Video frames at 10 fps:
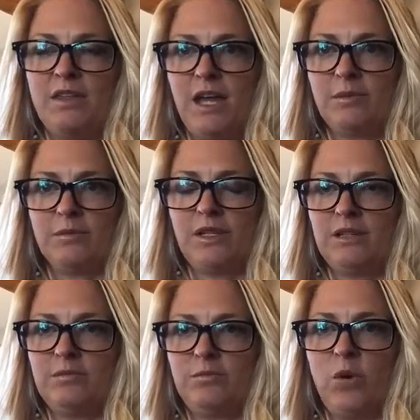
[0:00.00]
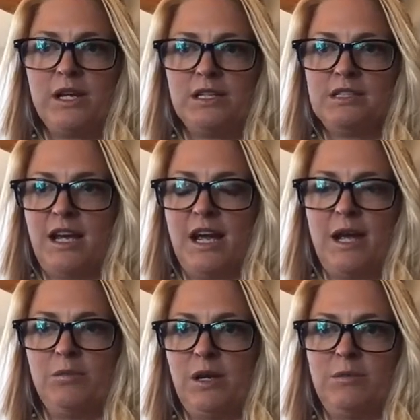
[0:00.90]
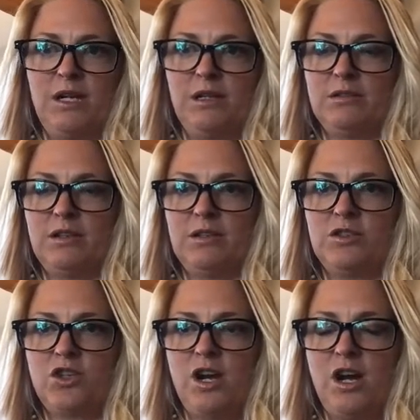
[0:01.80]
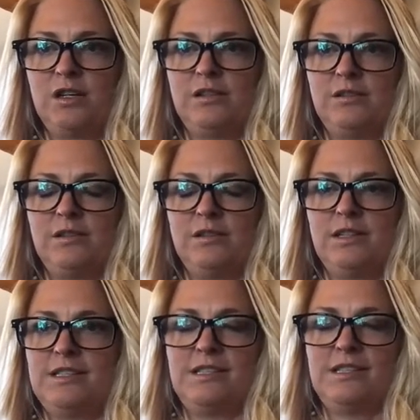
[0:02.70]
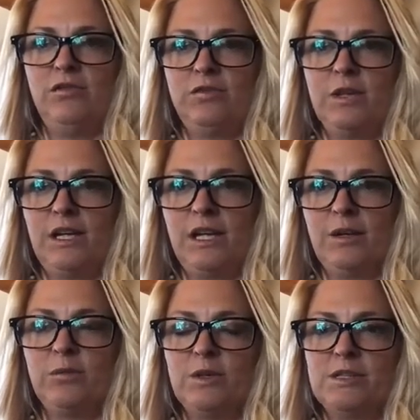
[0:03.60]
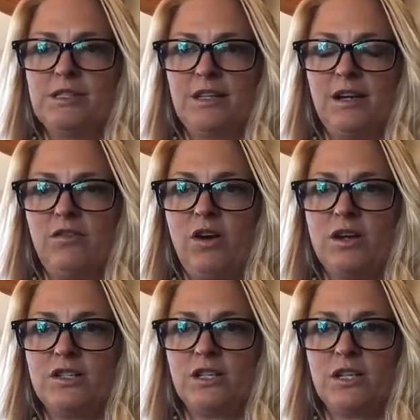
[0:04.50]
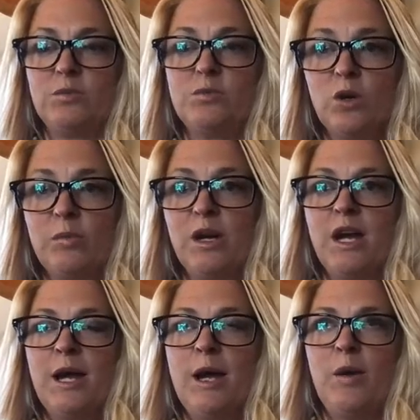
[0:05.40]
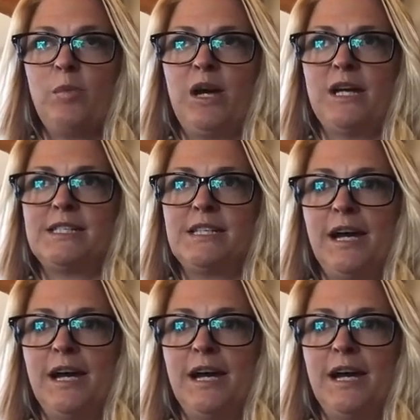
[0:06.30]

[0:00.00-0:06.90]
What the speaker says: that point in time, I mean, the shock in itself really was kind of hard to absorb, but